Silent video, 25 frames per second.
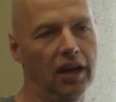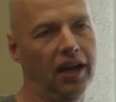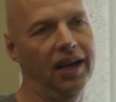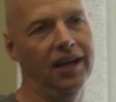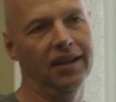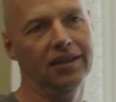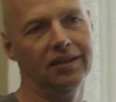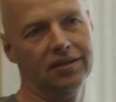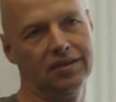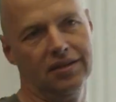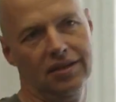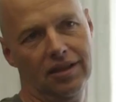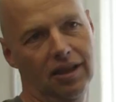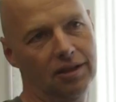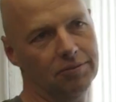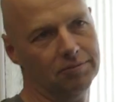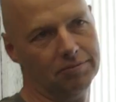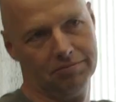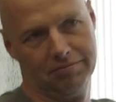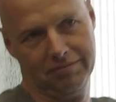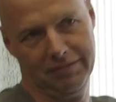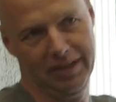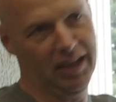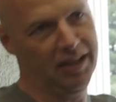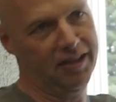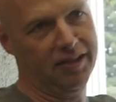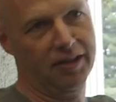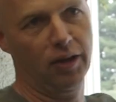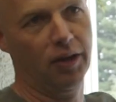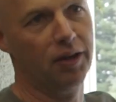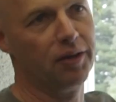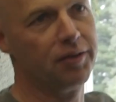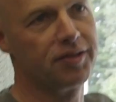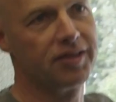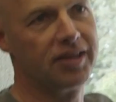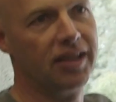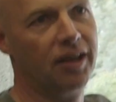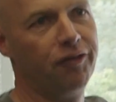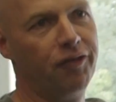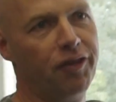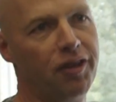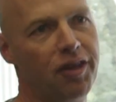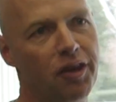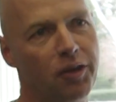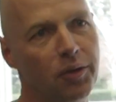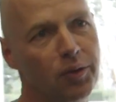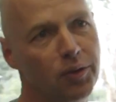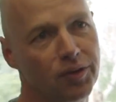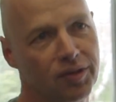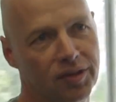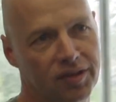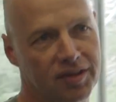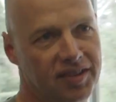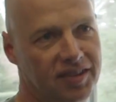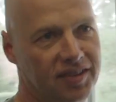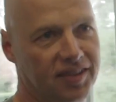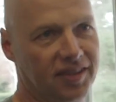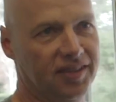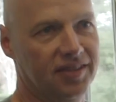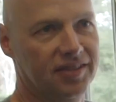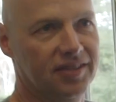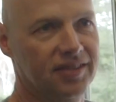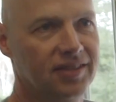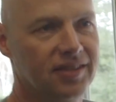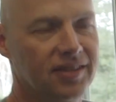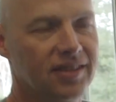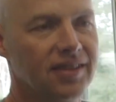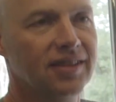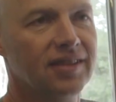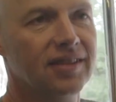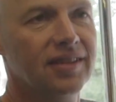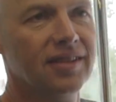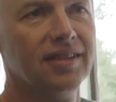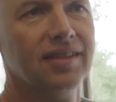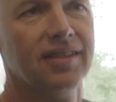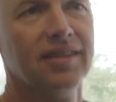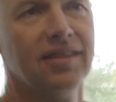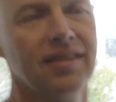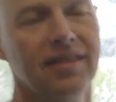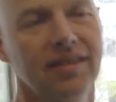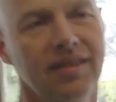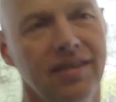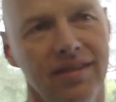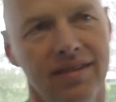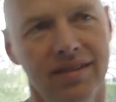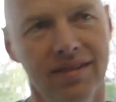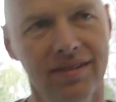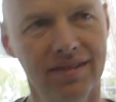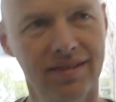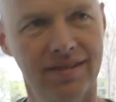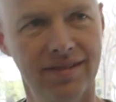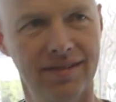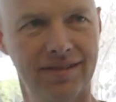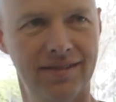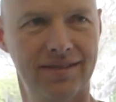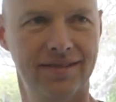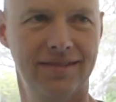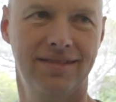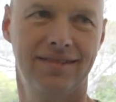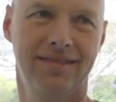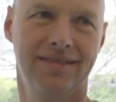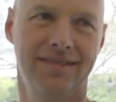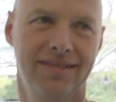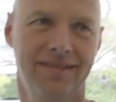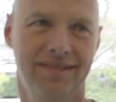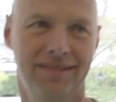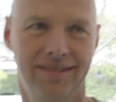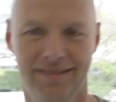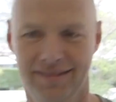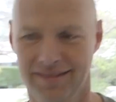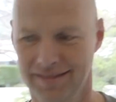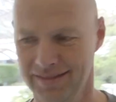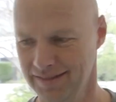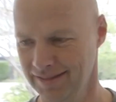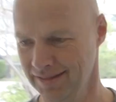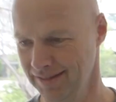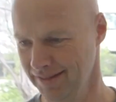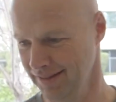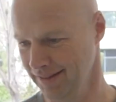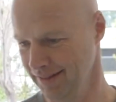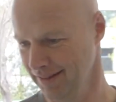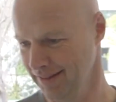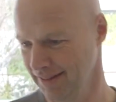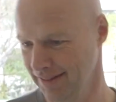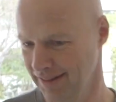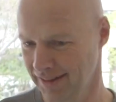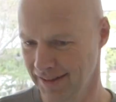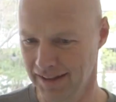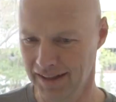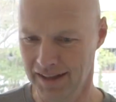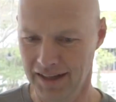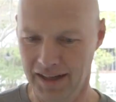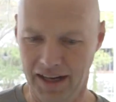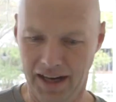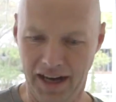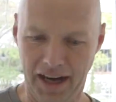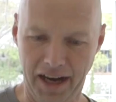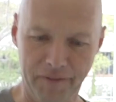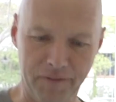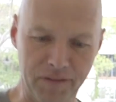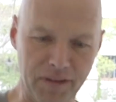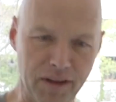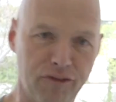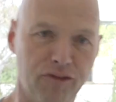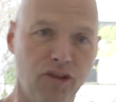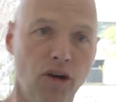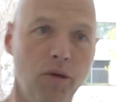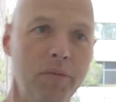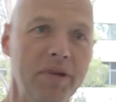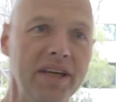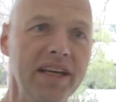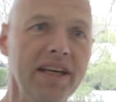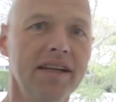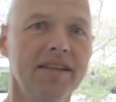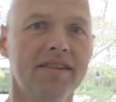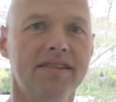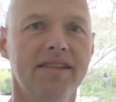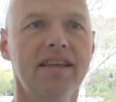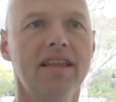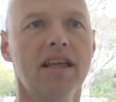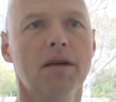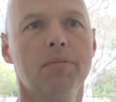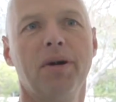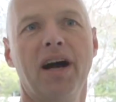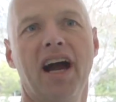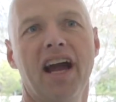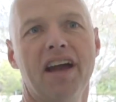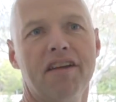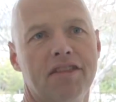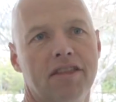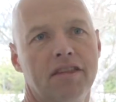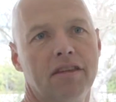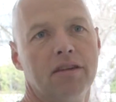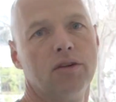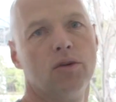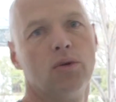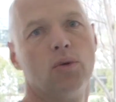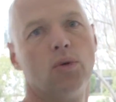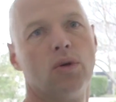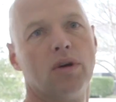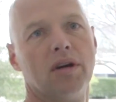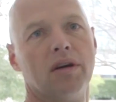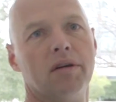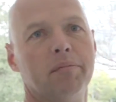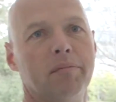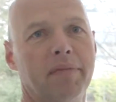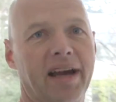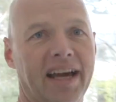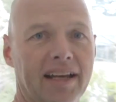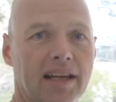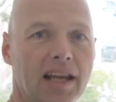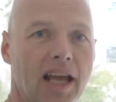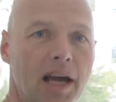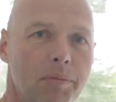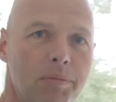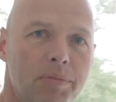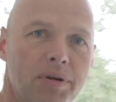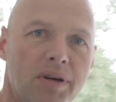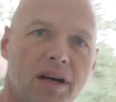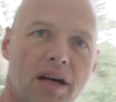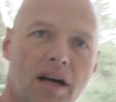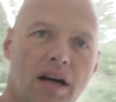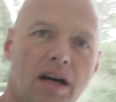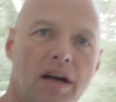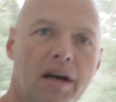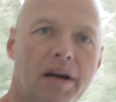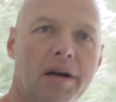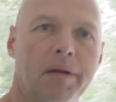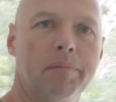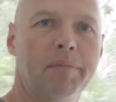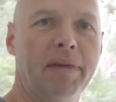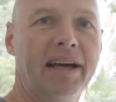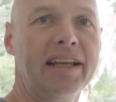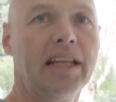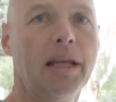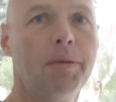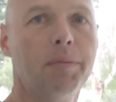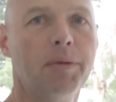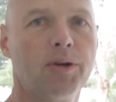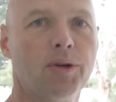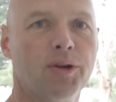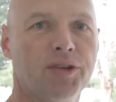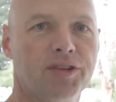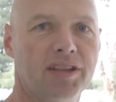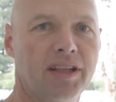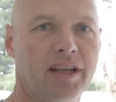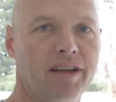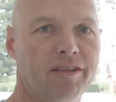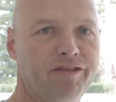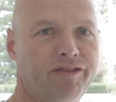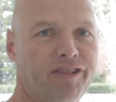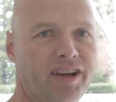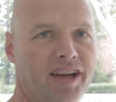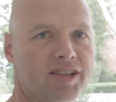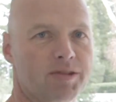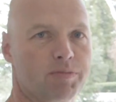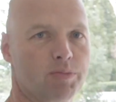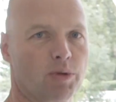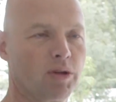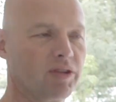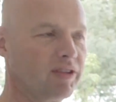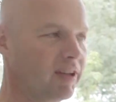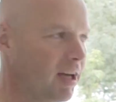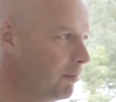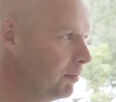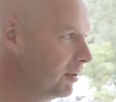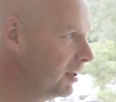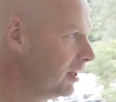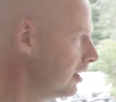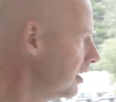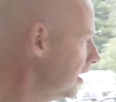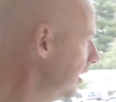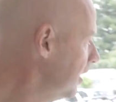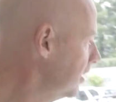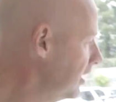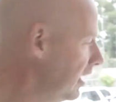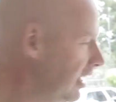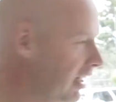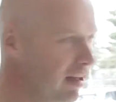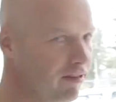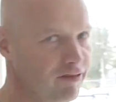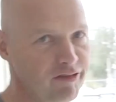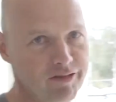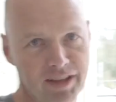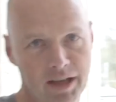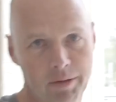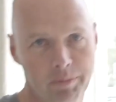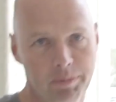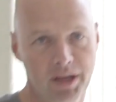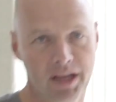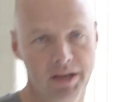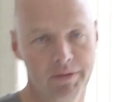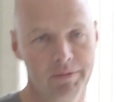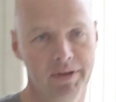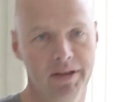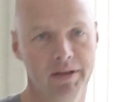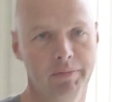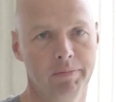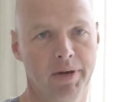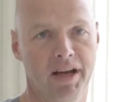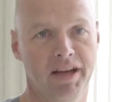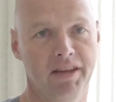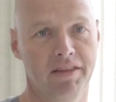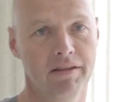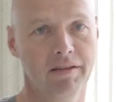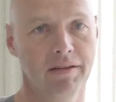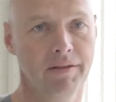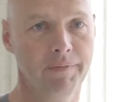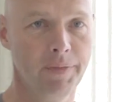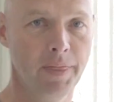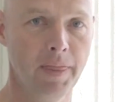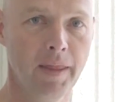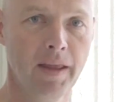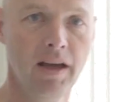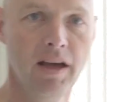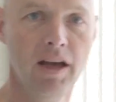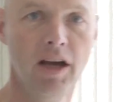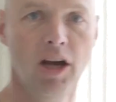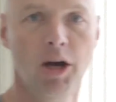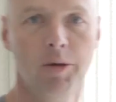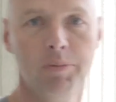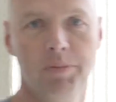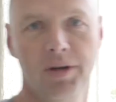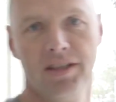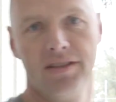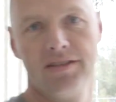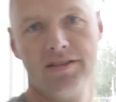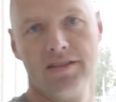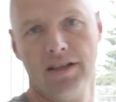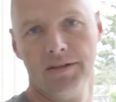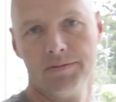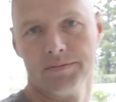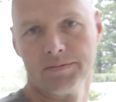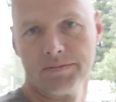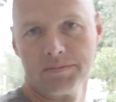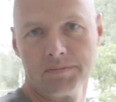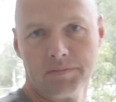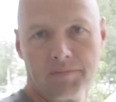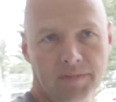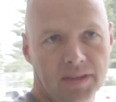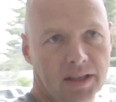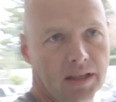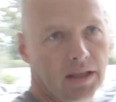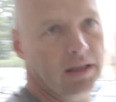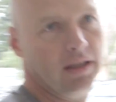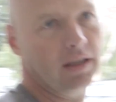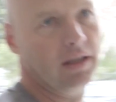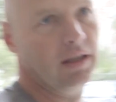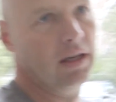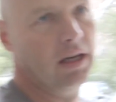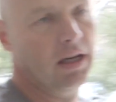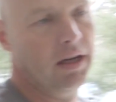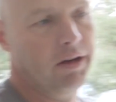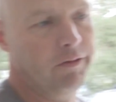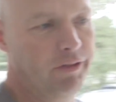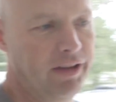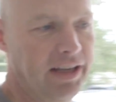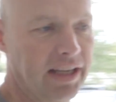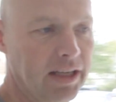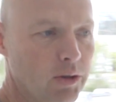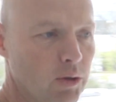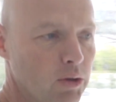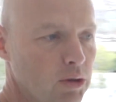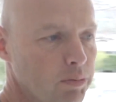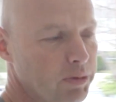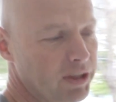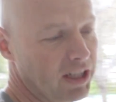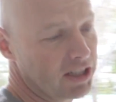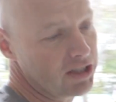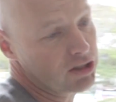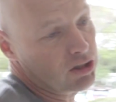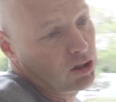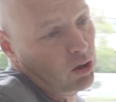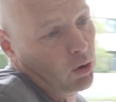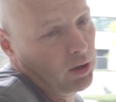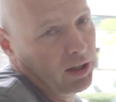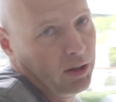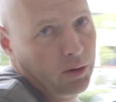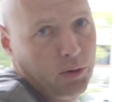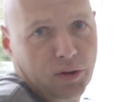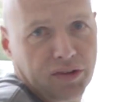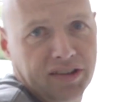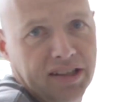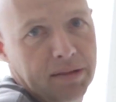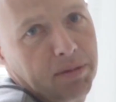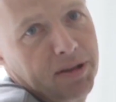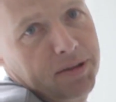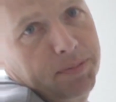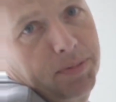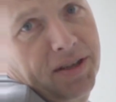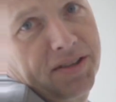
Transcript: And um, there's a lot of stuff in the news these days. Programming language of choice for machine learning? Uh, for me, it's either Python or MATLAB. Uh, MATLAB because I love fast prototyping and I love NumPy and, Python. But um, when I go to production code, I go to C++.